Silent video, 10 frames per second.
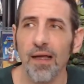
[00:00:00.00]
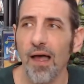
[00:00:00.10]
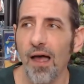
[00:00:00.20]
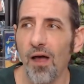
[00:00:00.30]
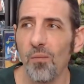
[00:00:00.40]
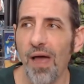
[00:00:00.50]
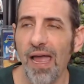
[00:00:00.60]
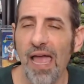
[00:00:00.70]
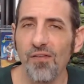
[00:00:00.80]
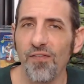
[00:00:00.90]
I
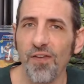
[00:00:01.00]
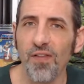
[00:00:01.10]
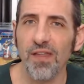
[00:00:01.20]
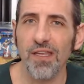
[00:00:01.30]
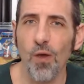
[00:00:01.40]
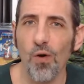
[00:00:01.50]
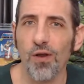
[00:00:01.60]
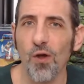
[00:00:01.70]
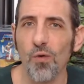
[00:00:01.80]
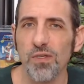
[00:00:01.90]
have a feeling the
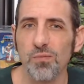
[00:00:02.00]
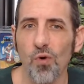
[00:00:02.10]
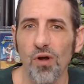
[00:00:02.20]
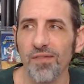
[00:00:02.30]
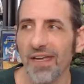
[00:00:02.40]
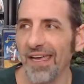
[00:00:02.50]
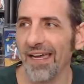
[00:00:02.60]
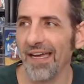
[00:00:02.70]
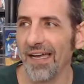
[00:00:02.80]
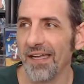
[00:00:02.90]
Orko was more of
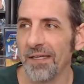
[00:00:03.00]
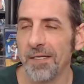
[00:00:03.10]
a